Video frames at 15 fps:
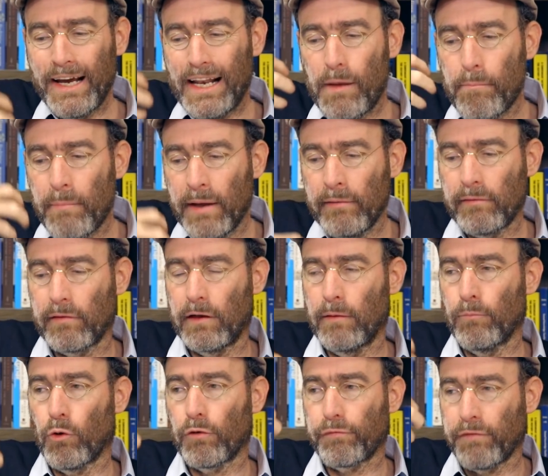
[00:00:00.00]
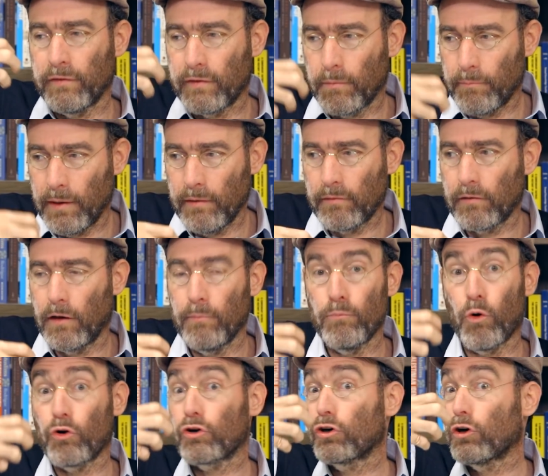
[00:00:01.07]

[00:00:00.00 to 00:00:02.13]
elemental, more fundamental, more